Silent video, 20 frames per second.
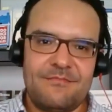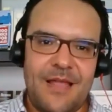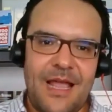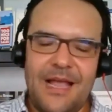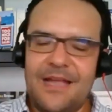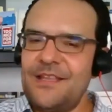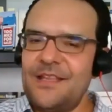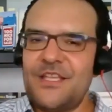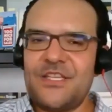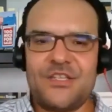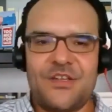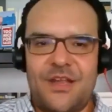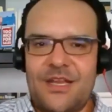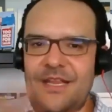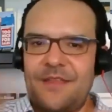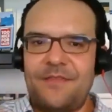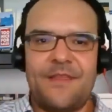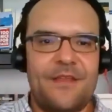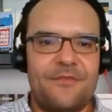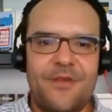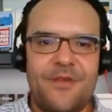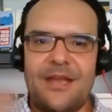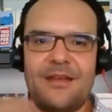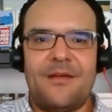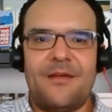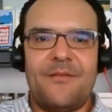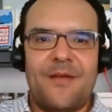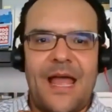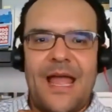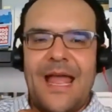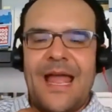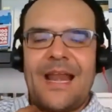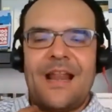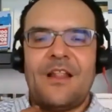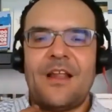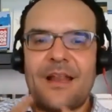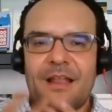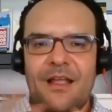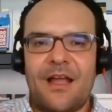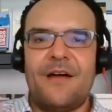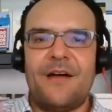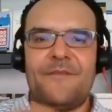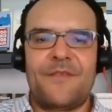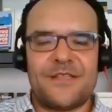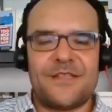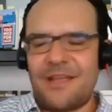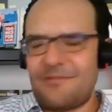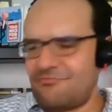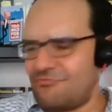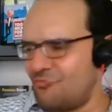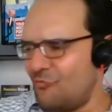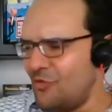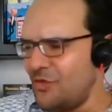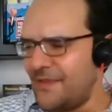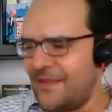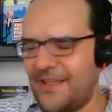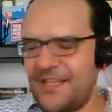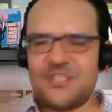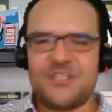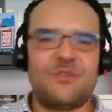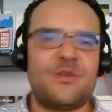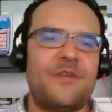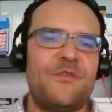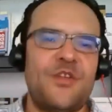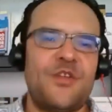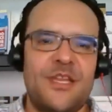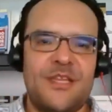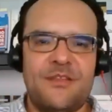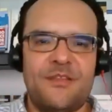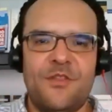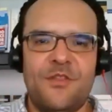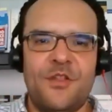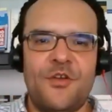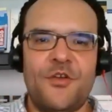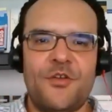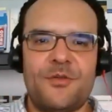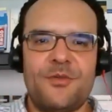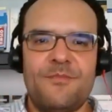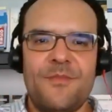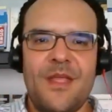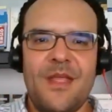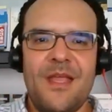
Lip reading: I didn't teach you anything, right? I had a lot of confidence. I will teach you whatever you need to learn,